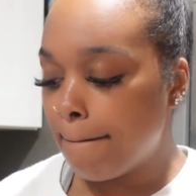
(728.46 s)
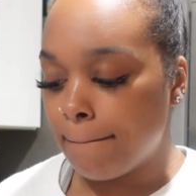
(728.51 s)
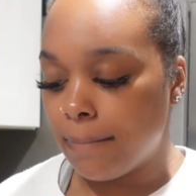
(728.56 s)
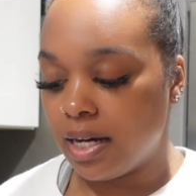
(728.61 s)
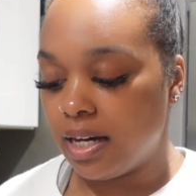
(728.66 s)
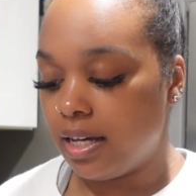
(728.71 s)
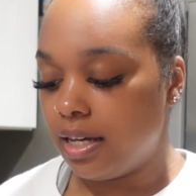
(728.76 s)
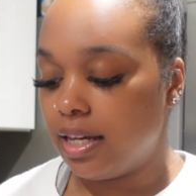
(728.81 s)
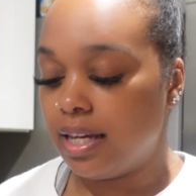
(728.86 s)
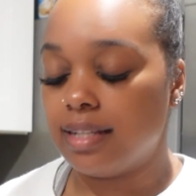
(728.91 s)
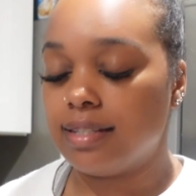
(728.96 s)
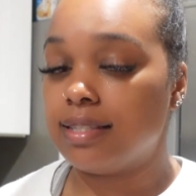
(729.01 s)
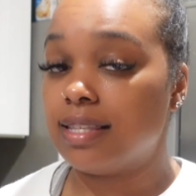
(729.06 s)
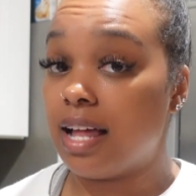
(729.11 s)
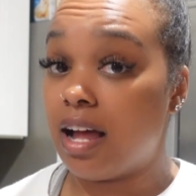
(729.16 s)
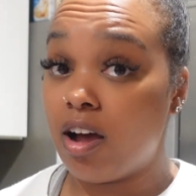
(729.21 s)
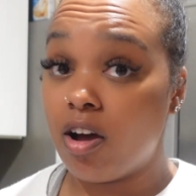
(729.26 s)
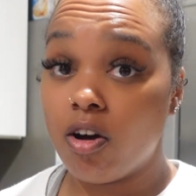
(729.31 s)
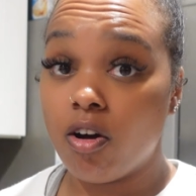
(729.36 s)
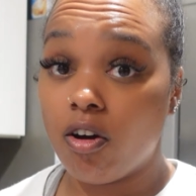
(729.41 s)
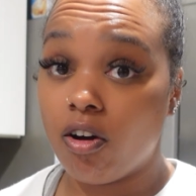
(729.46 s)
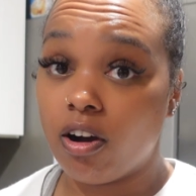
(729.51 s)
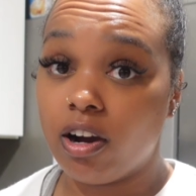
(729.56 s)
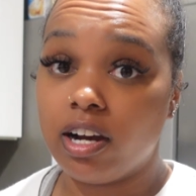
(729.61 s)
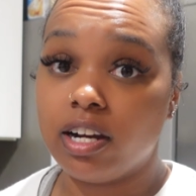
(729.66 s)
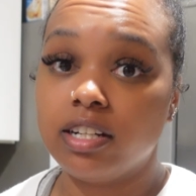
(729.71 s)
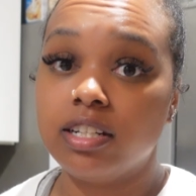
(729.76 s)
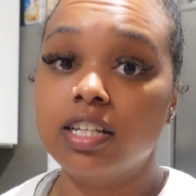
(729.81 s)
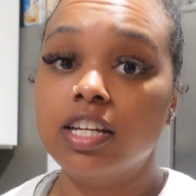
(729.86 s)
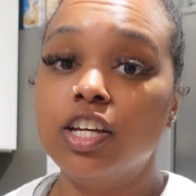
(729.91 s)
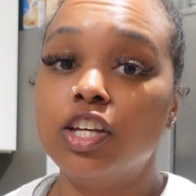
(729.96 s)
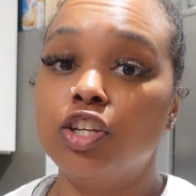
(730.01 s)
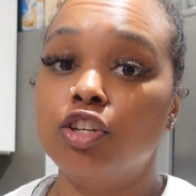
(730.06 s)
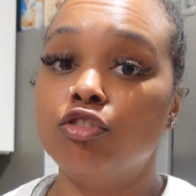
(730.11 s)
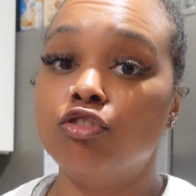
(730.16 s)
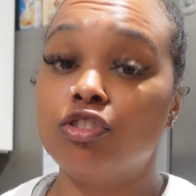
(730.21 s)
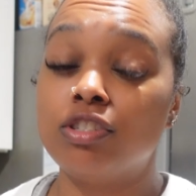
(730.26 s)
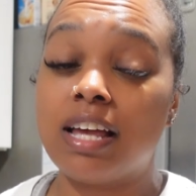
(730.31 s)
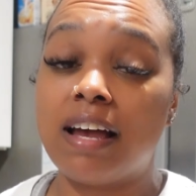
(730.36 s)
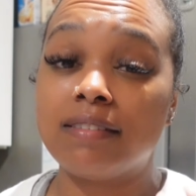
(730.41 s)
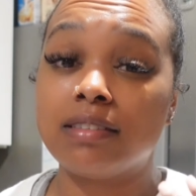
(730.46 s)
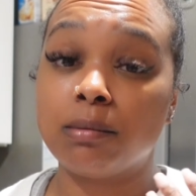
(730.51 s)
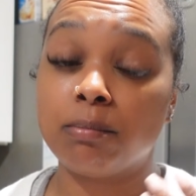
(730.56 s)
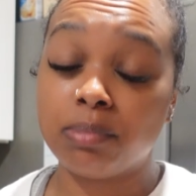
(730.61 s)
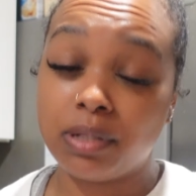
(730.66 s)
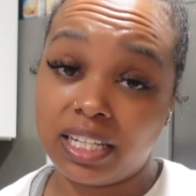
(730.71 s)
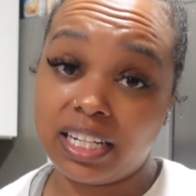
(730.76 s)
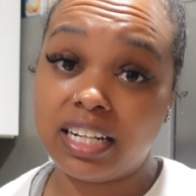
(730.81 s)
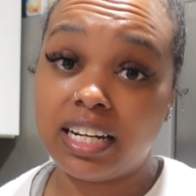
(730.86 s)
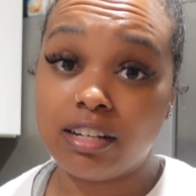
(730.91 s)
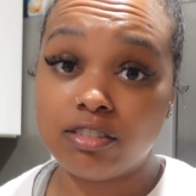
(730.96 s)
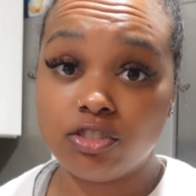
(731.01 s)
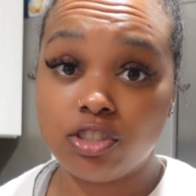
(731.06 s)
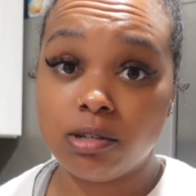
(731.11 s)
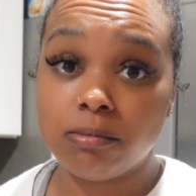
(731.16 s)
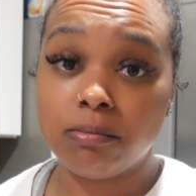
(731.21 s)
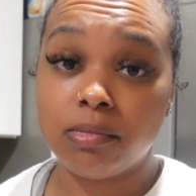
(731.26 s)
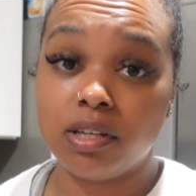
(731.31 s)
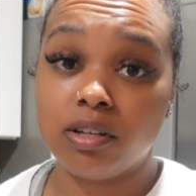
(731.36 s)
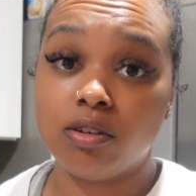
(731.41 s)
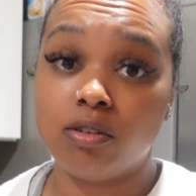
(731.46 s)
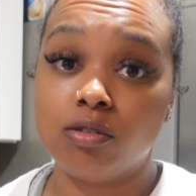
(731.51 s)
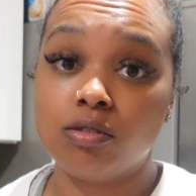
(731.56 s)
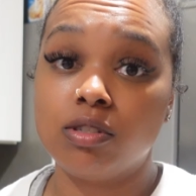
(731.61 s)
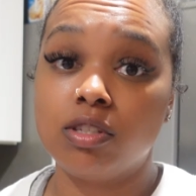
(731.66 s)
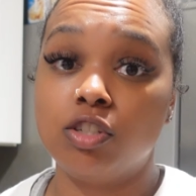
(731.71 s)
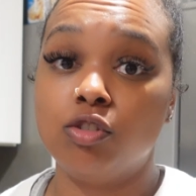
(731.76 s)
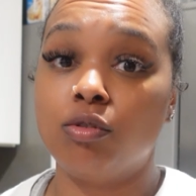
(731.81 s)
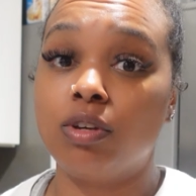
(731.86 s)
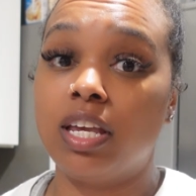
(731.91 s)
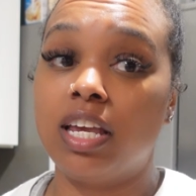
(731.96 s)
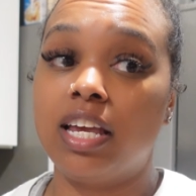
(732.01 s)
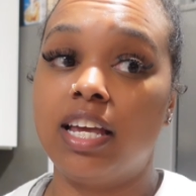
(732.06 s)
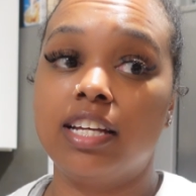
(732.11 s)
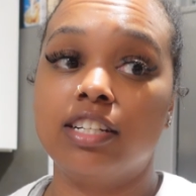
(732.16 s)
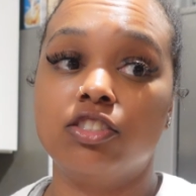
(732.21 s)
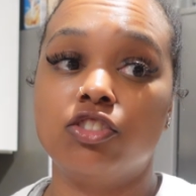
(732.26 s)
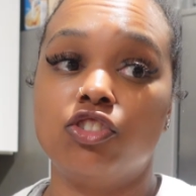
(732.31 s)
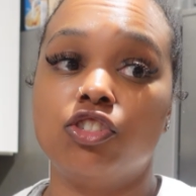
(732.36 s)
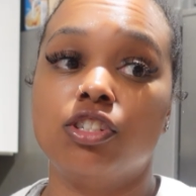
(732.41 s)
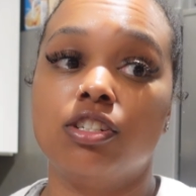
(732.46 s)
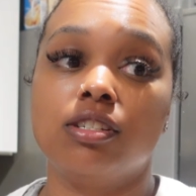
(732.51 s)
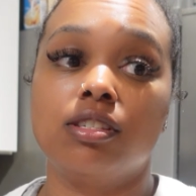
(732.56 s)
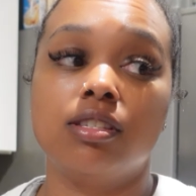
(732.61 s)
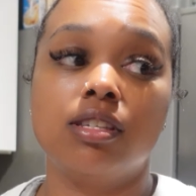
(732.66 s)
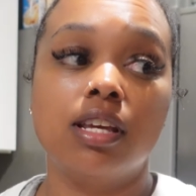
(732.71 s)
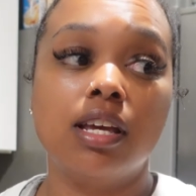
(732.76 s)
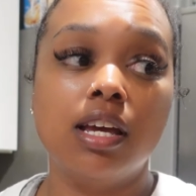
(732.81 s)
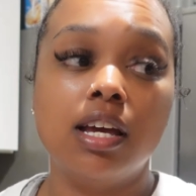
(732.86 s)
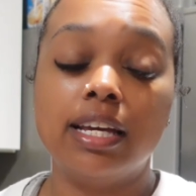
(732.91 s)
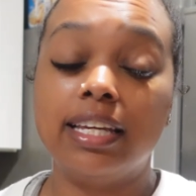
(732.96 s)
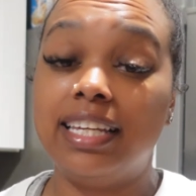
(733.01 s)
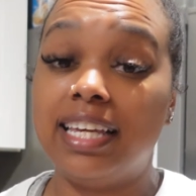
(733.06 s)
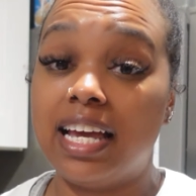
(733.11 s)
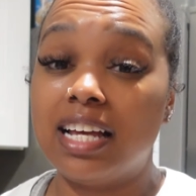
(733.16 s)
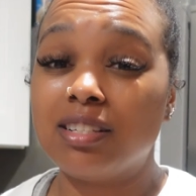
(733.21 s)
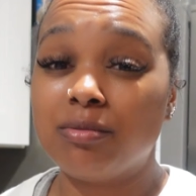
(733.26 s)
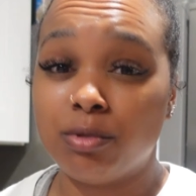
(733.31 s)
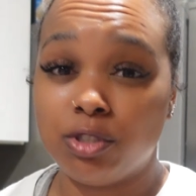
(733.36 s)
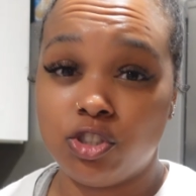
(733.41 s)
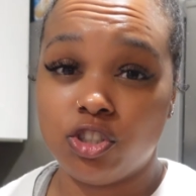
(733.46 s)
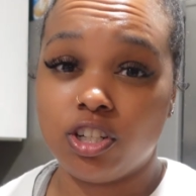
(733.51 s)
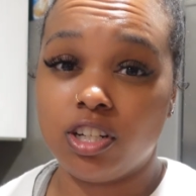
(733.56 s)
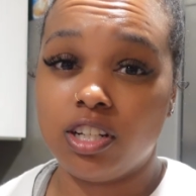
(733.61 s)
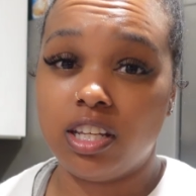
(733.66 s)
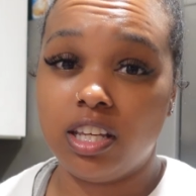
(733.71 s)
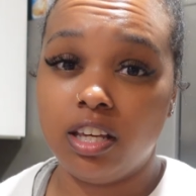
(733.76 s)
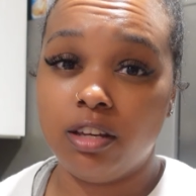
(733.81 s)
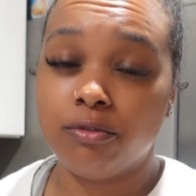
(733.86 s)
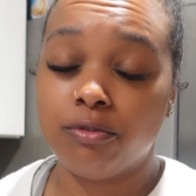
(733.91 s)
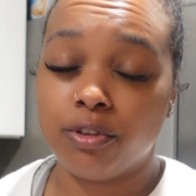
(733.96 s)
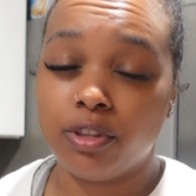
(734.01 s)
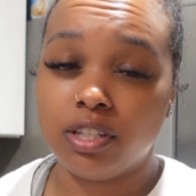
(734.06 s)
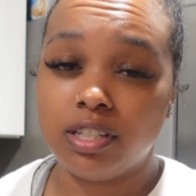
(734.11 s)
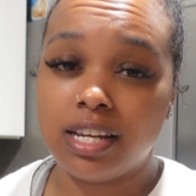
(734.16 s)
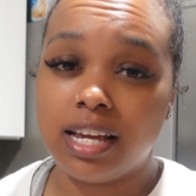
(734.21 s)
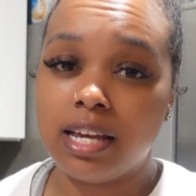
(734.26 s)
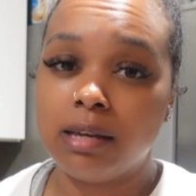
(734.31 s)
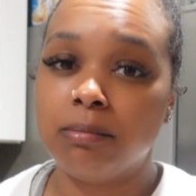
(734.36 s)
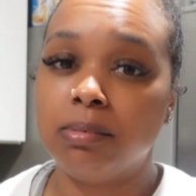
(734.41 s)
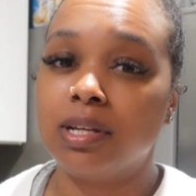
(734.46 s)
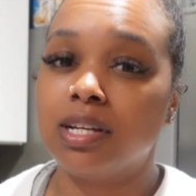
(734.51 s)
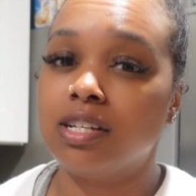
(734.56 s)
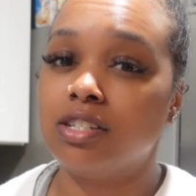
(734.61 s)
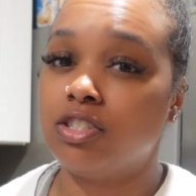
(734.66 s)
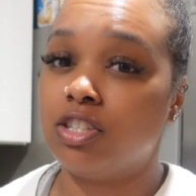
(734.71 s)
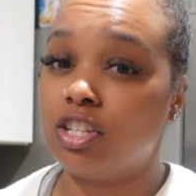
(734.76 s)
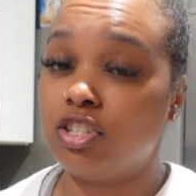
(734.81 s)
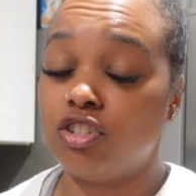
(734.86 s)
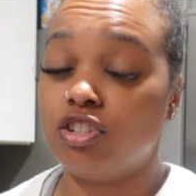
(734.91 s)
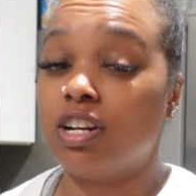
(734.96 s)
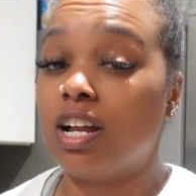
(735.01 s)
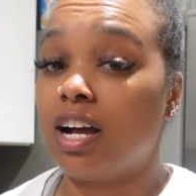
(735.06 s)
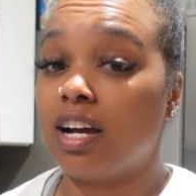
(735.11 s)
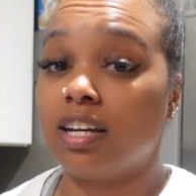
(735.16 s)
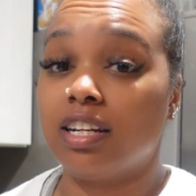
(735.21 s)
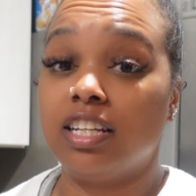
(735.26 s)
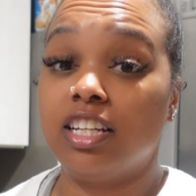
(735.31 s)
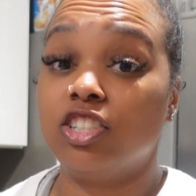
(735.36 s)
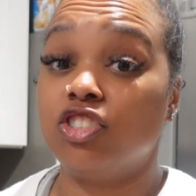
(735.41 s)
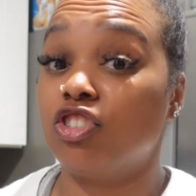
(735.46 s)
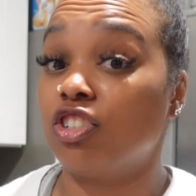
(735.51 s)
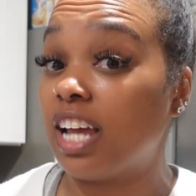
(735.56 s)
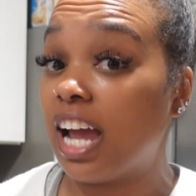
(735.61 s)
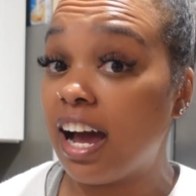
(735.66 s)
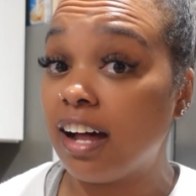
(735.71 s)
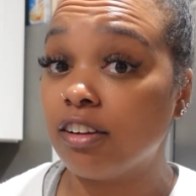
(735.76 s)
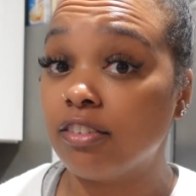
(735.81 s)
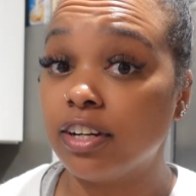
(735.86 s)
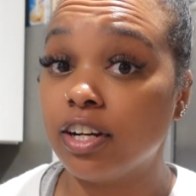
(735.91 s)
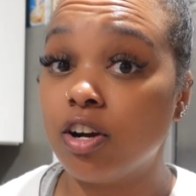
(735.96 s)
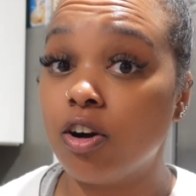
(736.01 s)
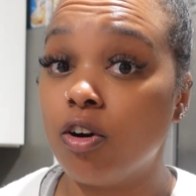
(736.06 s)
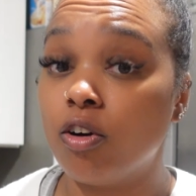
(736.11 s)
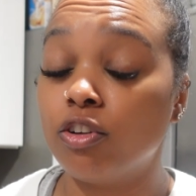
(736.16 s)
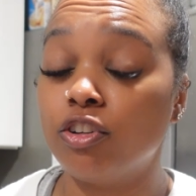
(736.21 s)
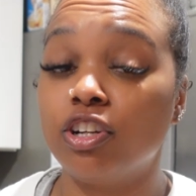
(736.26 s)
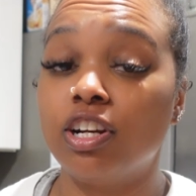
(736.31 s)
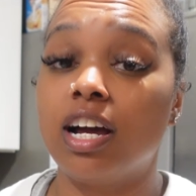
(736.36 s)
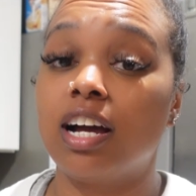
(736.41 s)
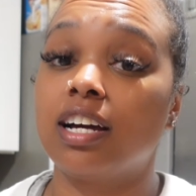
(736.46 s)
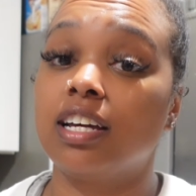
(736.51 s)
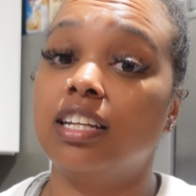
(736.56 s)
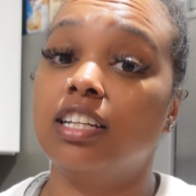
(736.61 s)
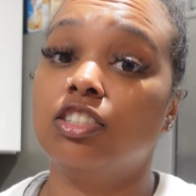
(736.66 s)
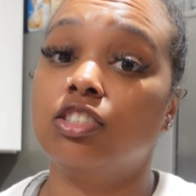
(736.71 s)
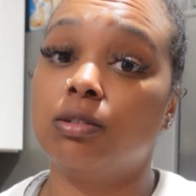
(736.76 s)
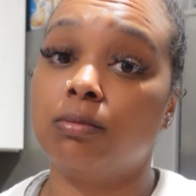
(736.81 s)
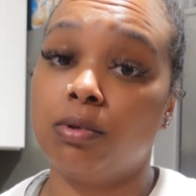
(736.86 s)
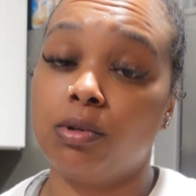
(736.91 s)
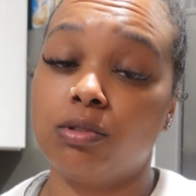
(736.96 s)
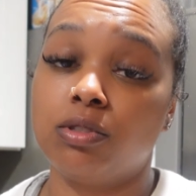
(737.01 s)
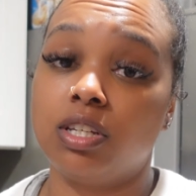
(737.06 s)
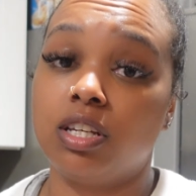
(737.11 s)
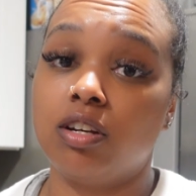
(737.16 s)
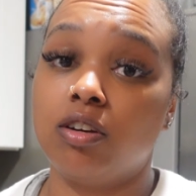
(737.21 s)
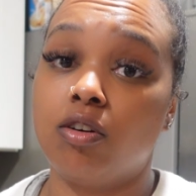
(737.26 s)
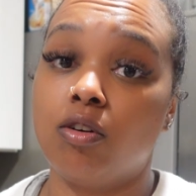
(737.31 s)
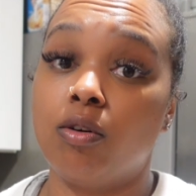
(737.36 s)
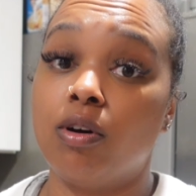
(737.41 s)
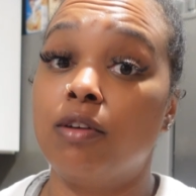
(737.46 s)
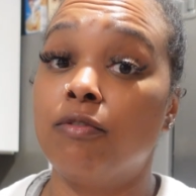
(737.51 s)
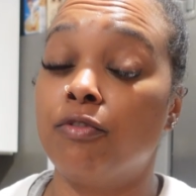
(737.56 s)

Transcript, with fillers: But it's not hard. You just have to plan out your meals. You can't just guess what you're gonna eat for the day, because then you're not gonna hit your calorie goal and you're not gonna hit your protein goal.